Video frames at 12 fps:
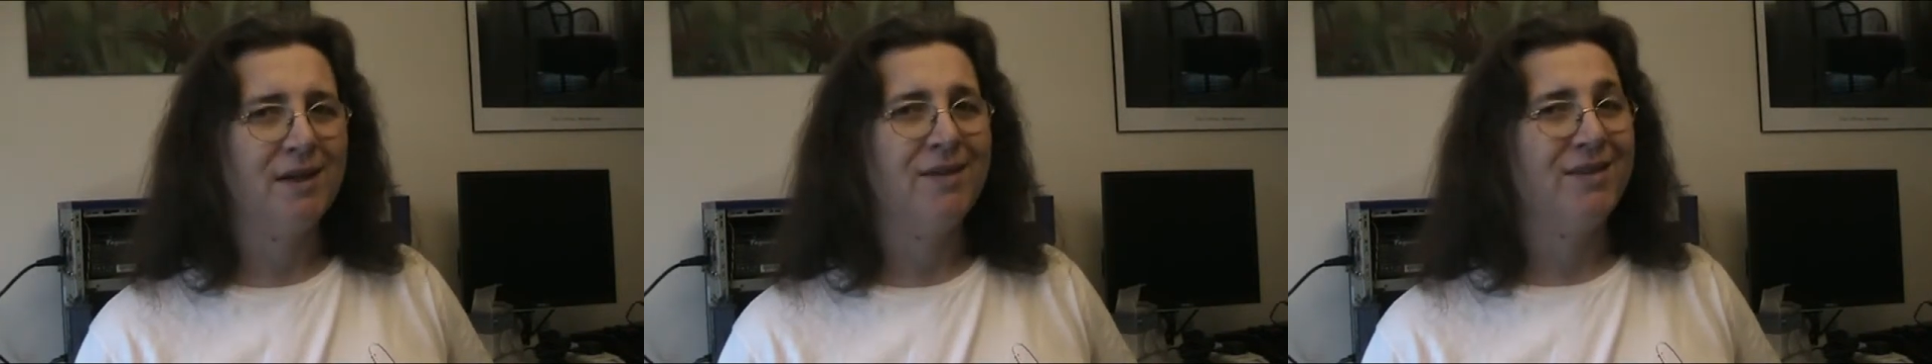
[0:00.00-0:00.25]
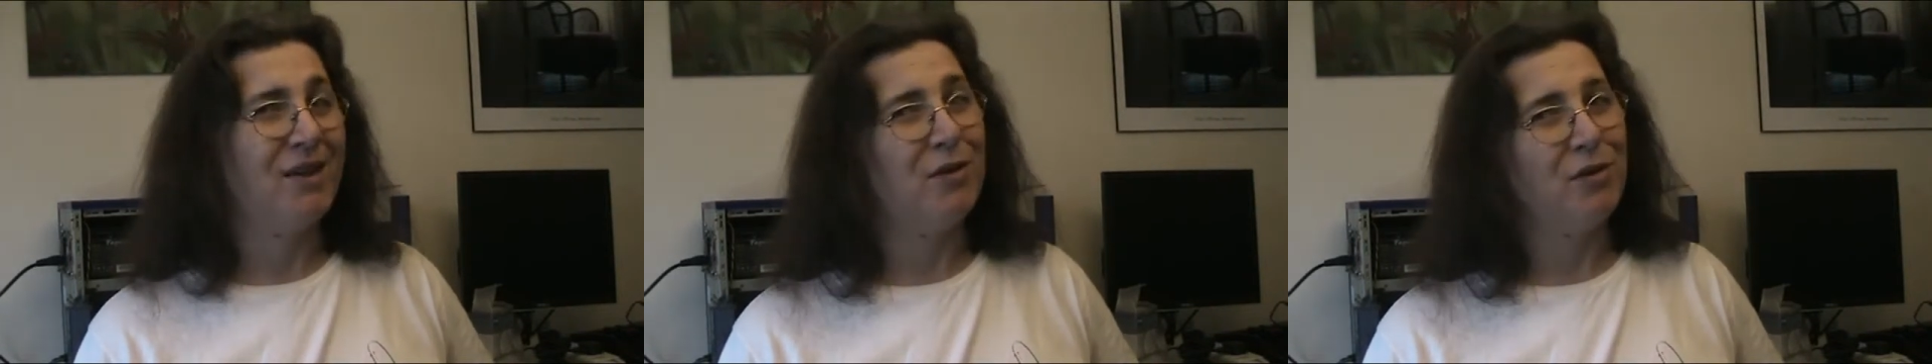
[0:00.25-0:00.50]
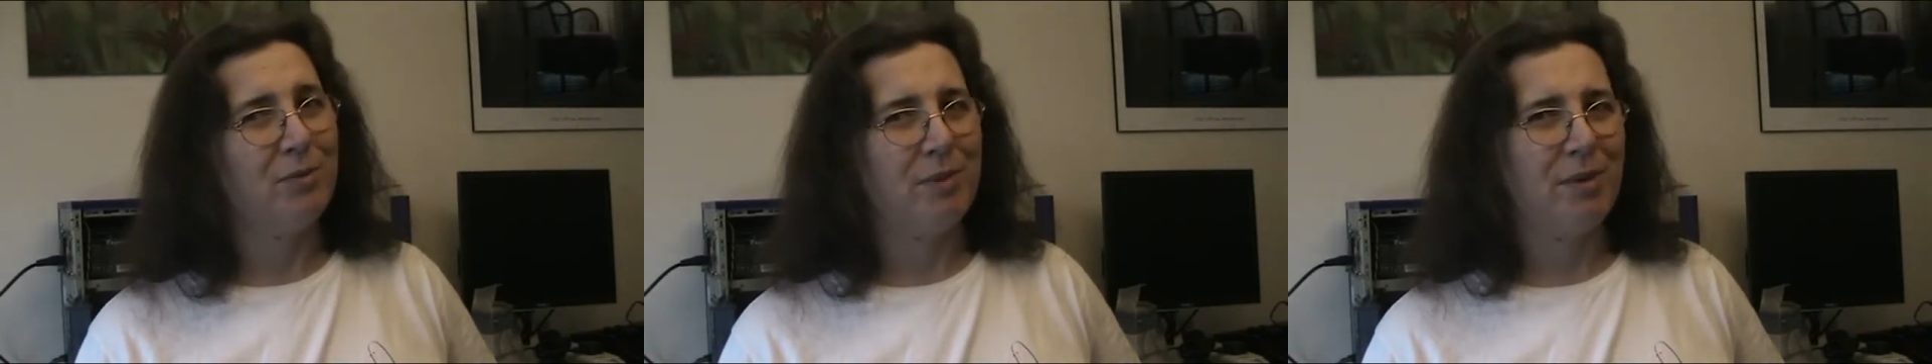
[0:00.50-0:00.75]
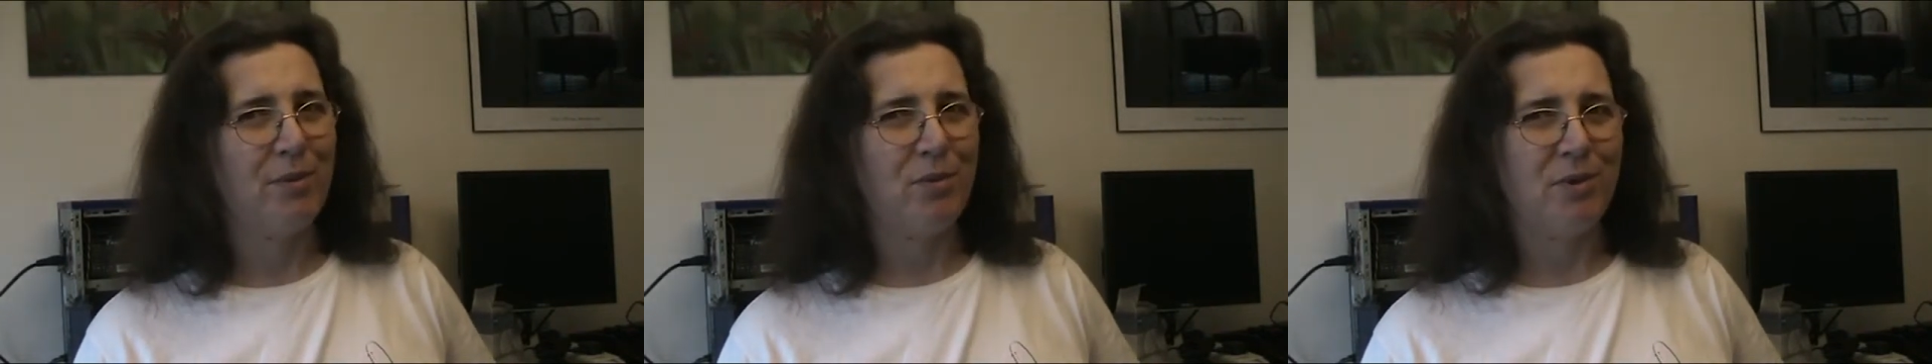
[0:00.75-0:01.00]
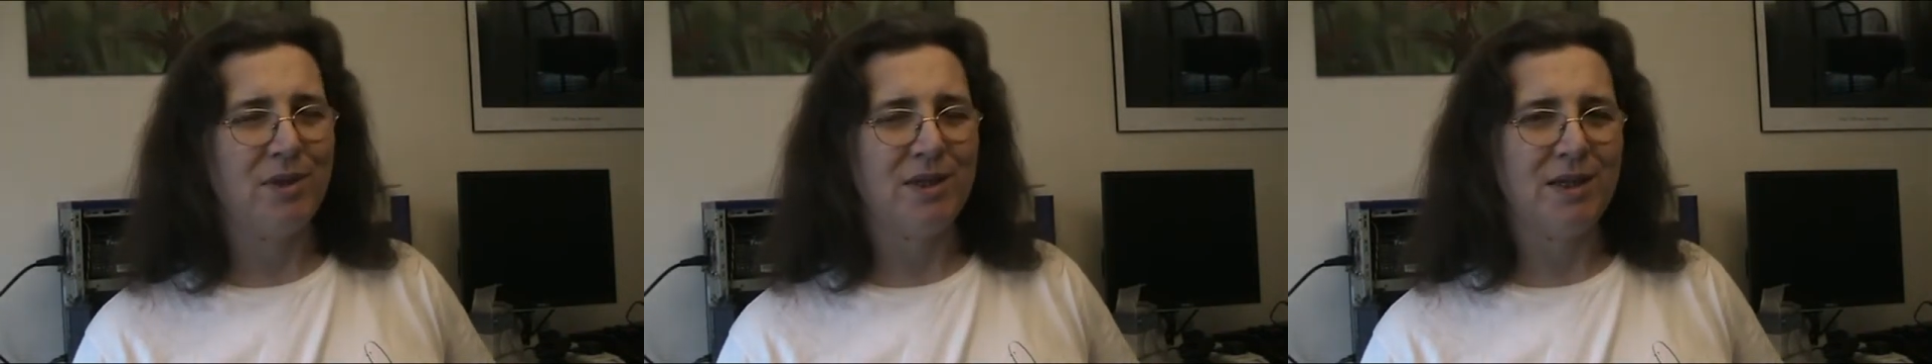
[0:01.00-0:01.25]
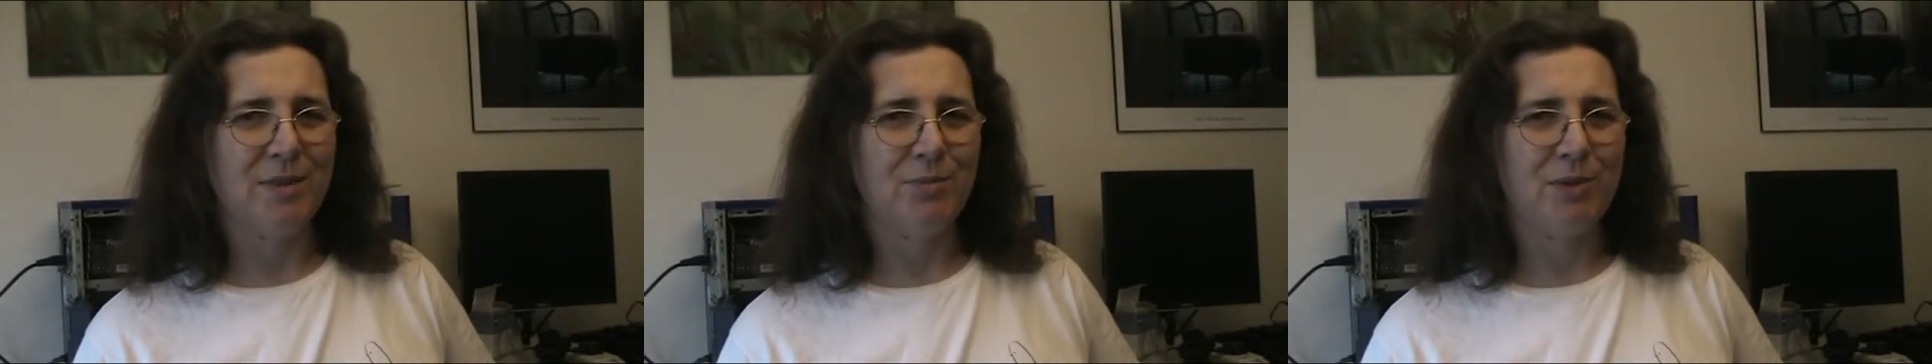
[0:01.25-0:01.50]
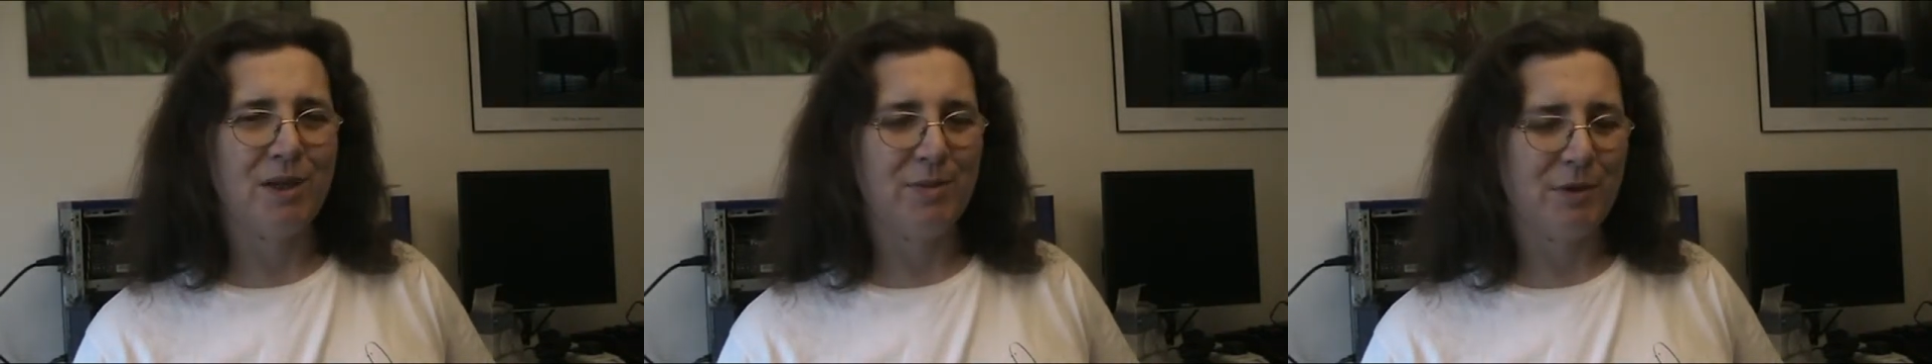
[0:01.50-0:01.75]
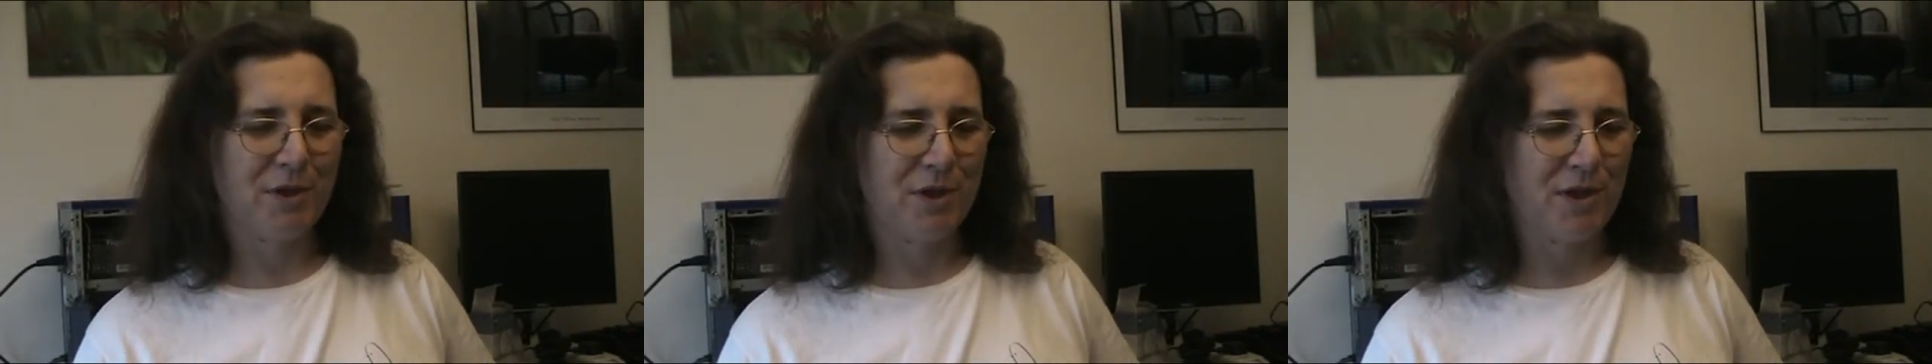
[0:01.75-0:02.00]
They know that people would pretty
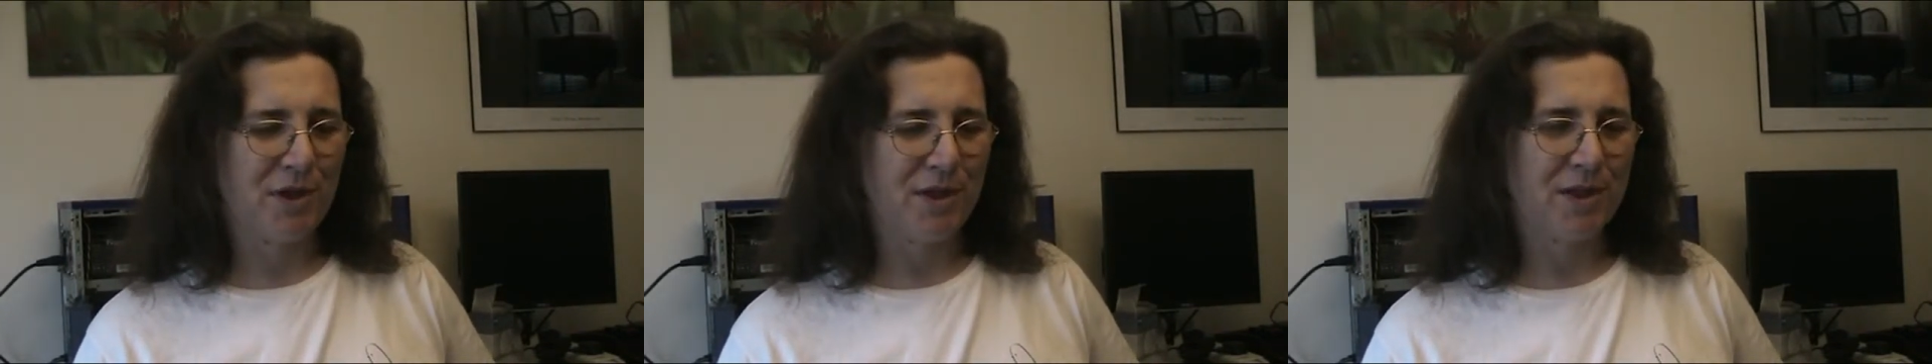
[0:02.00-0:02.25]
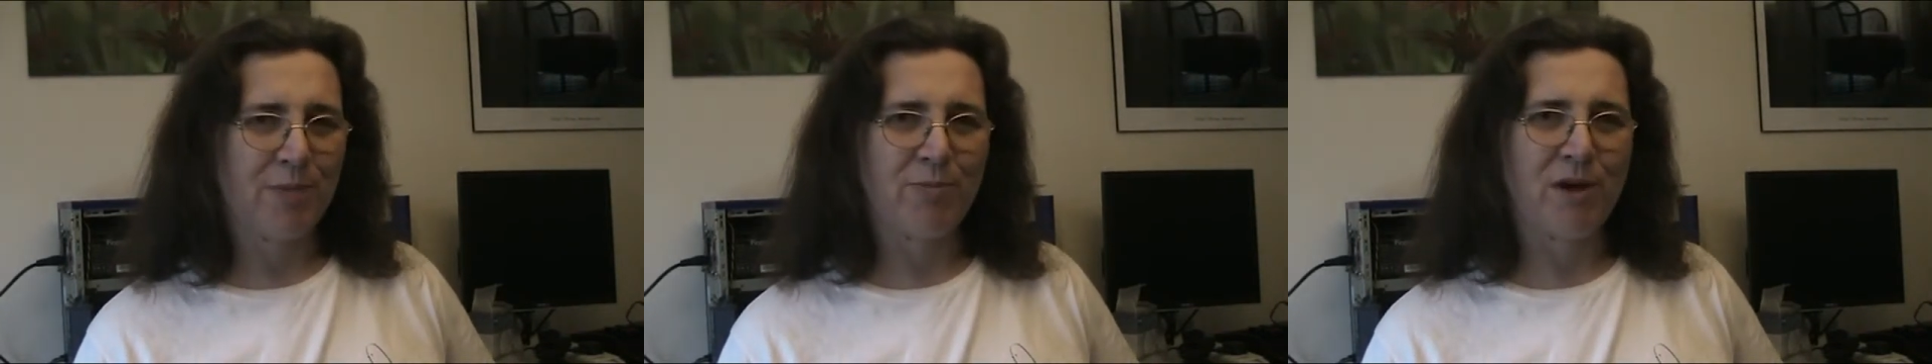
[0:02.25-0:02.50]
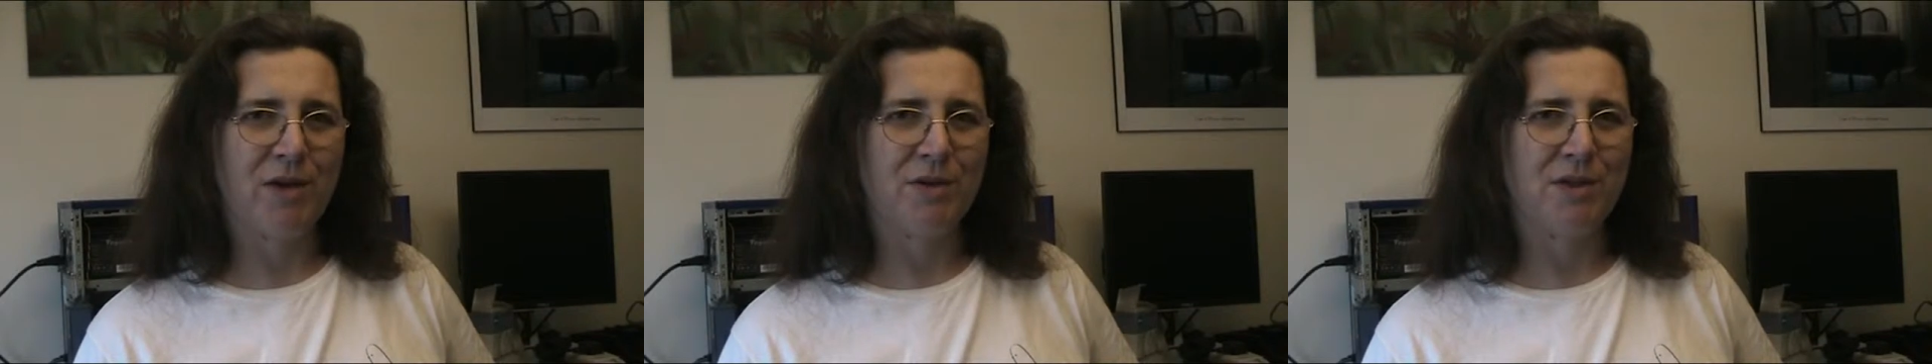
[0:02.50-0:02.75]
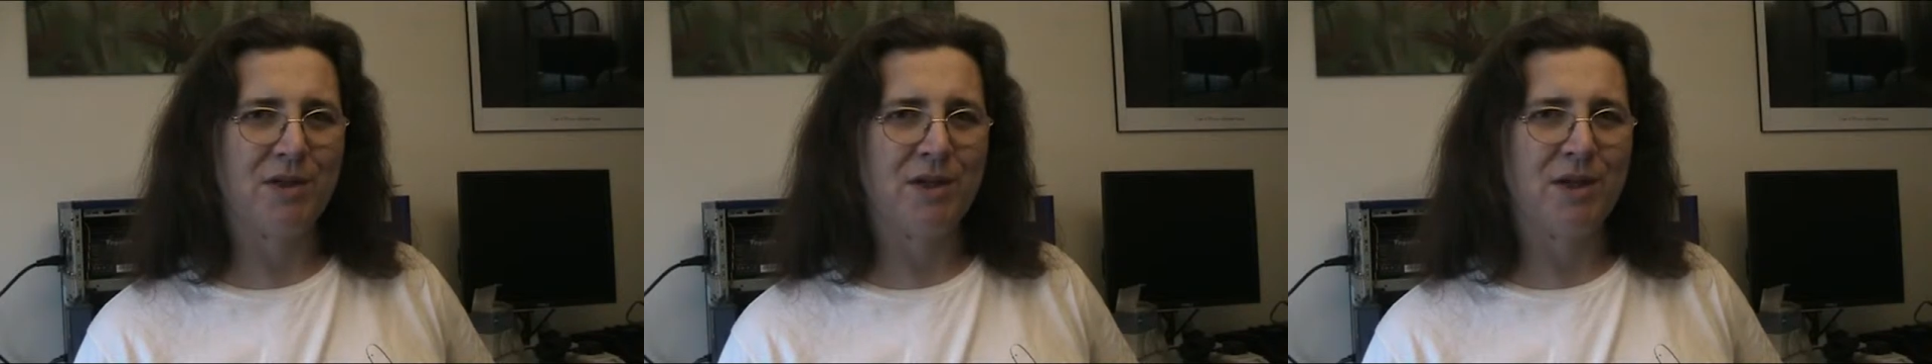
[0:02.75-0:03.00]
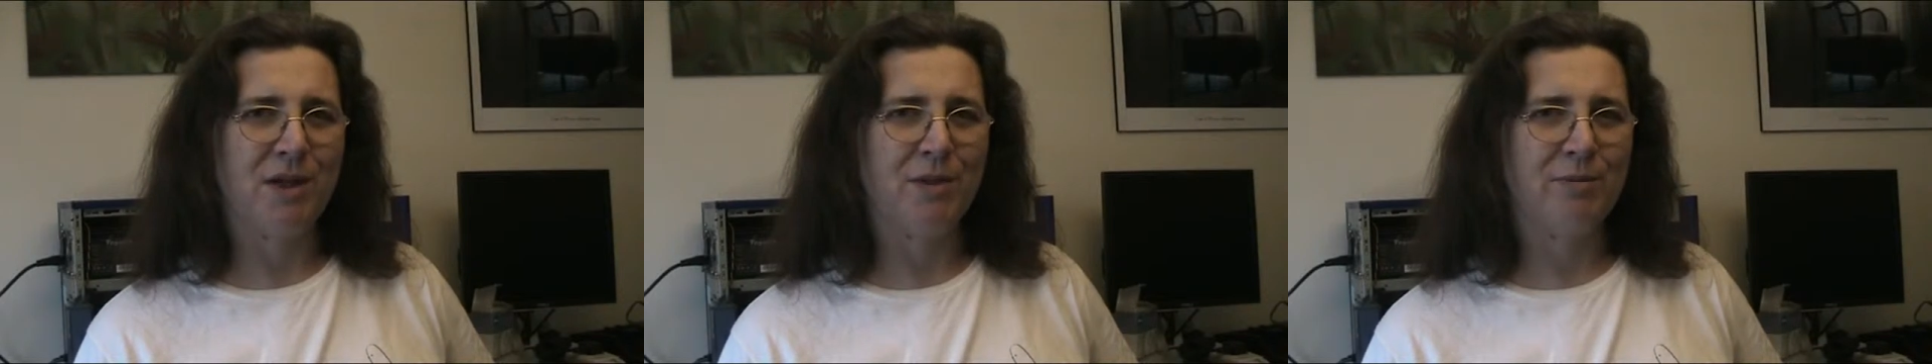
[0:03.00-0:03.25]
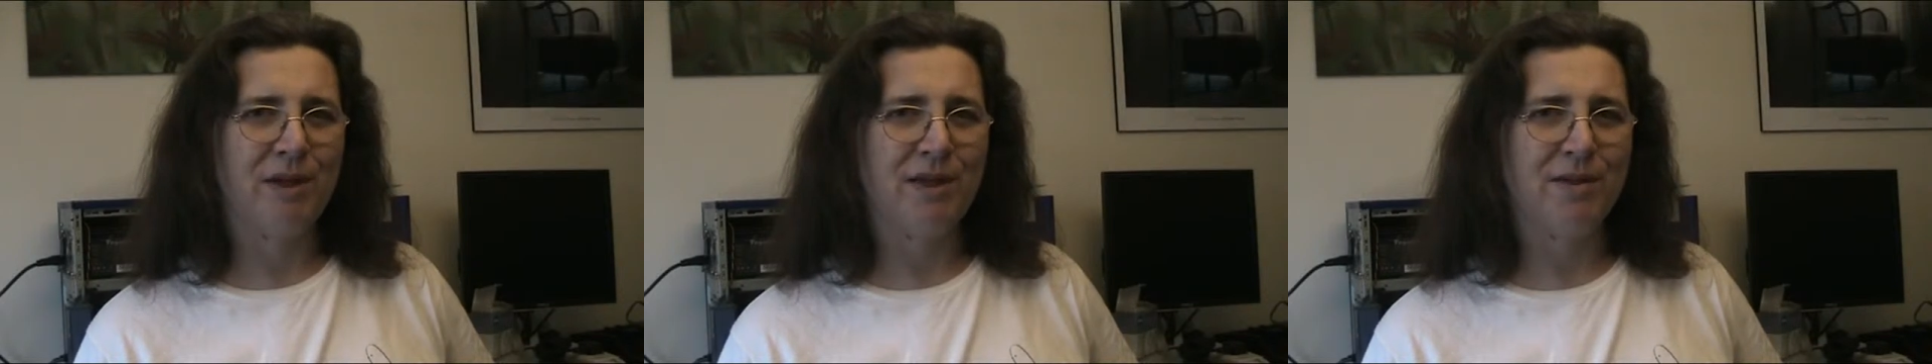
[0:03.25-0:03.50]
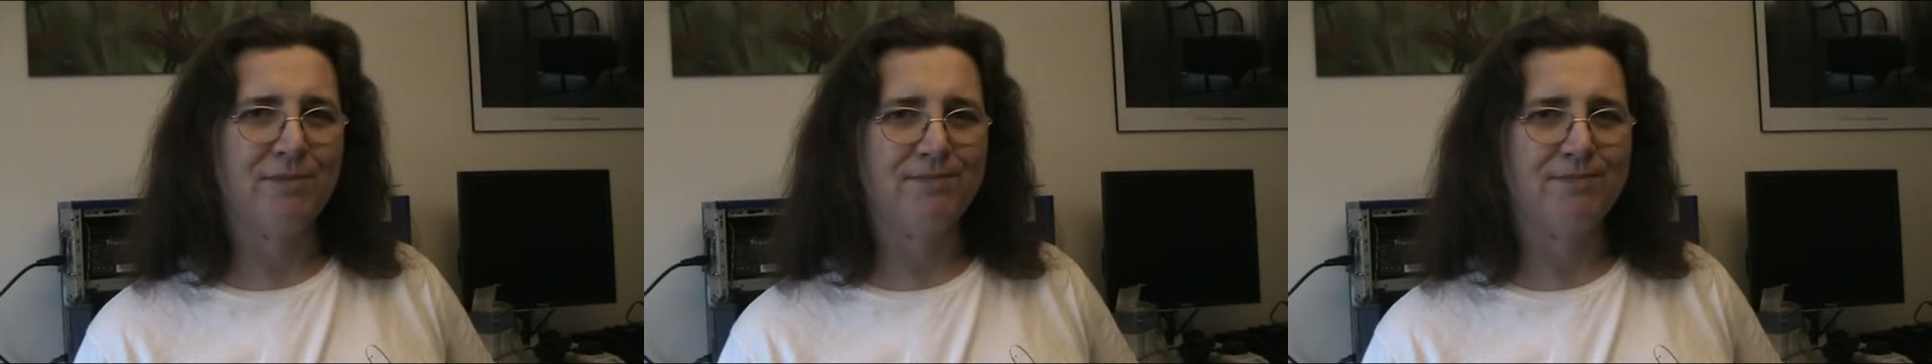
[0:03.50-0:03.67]
much skip browsers in a heartbeat.